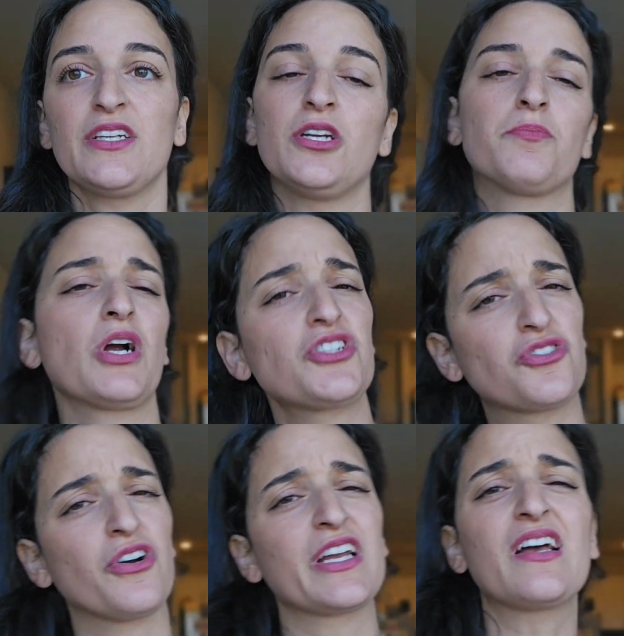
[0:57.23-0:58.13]
brush
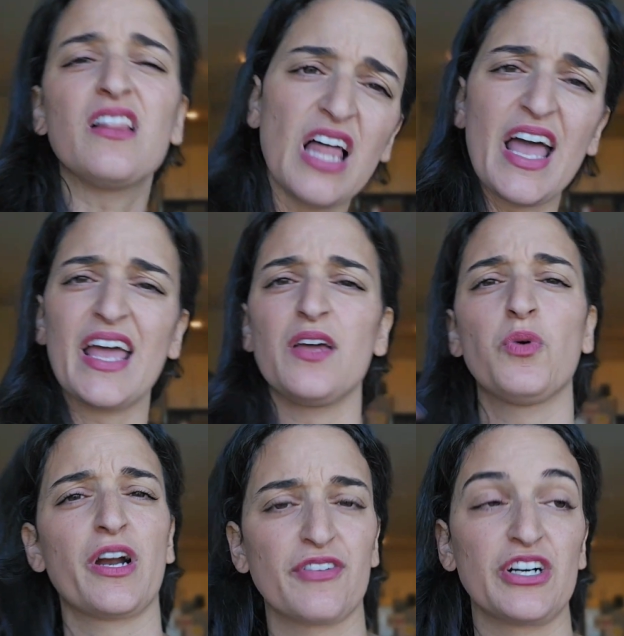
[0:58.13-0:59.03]
drawing, clay,
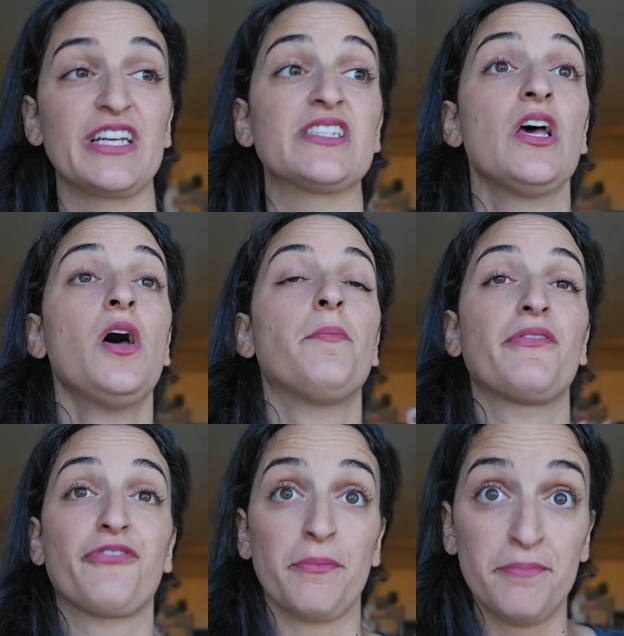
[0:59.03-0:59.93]
whatever it is. But
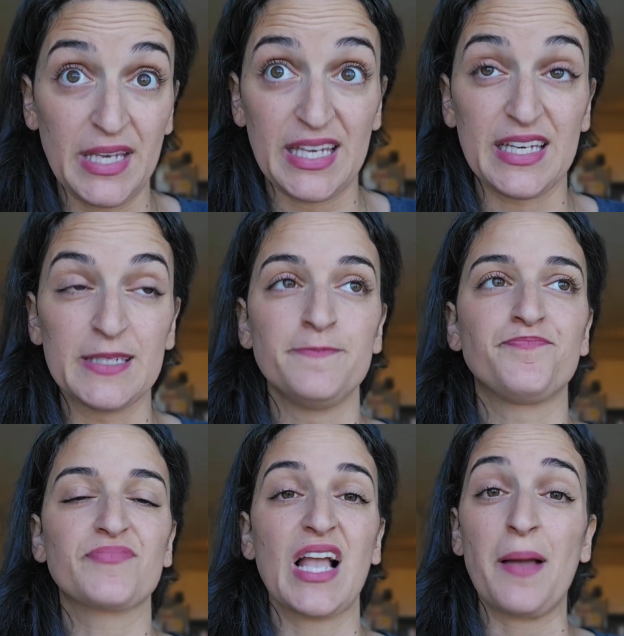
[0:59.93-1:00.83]
for me,
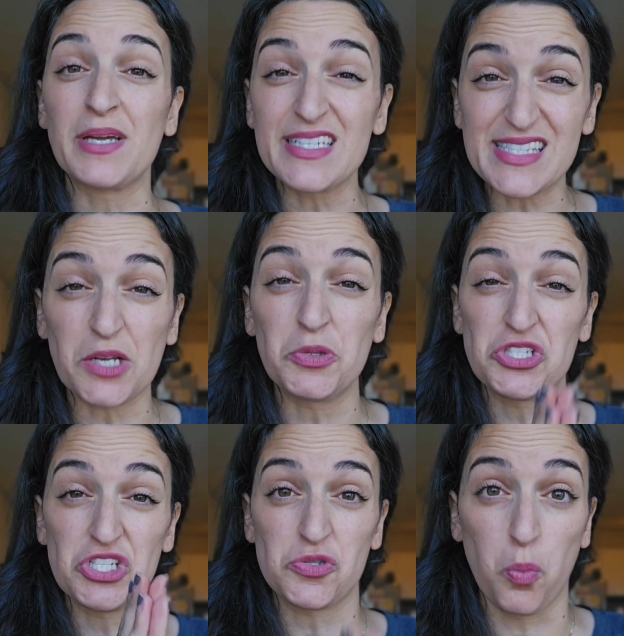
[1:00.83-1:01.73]
I'm going to stick with
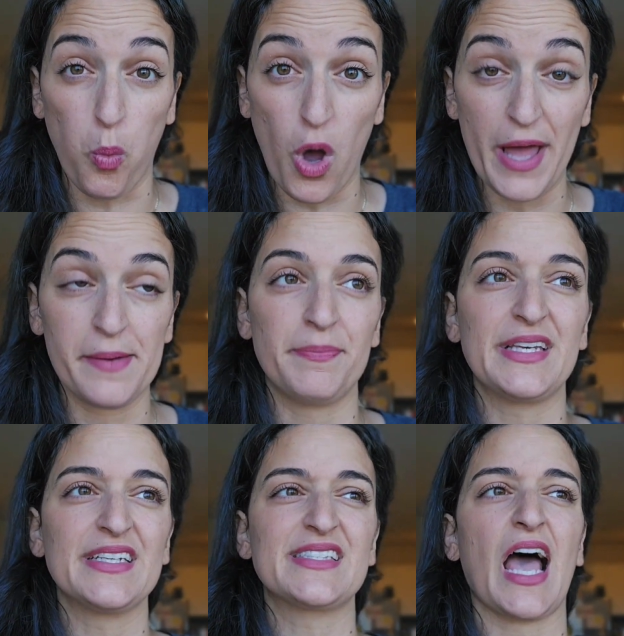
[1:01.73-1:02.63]
just 1
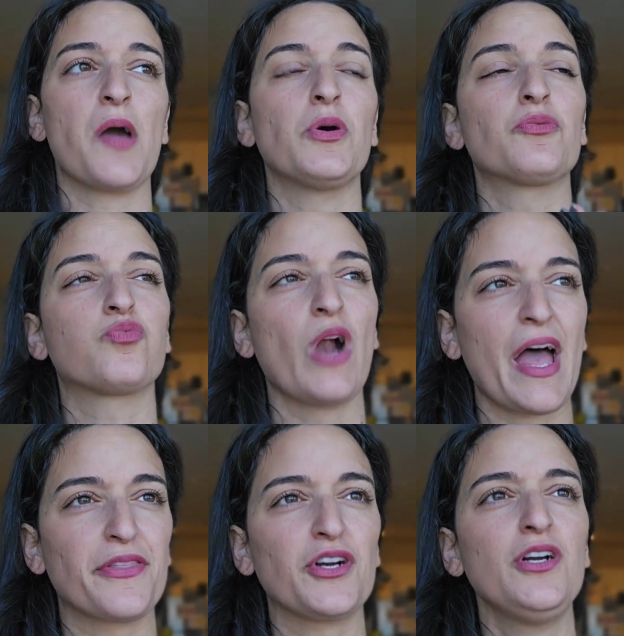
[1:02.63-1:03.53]
because I would
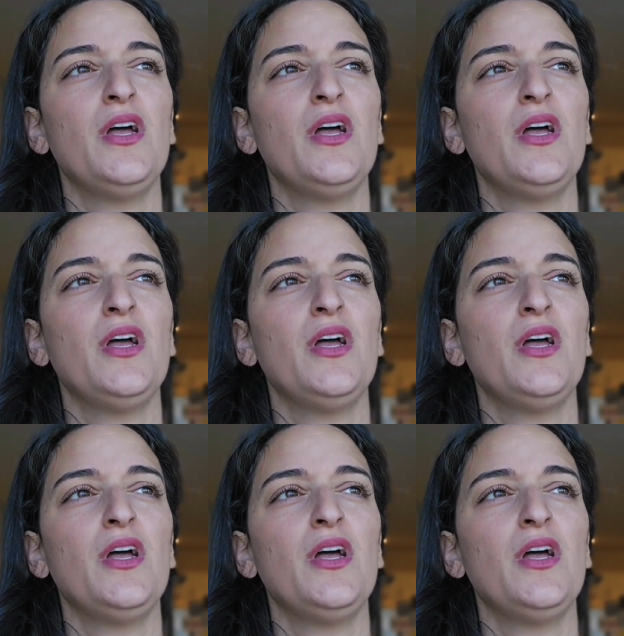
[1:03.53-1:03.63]
rather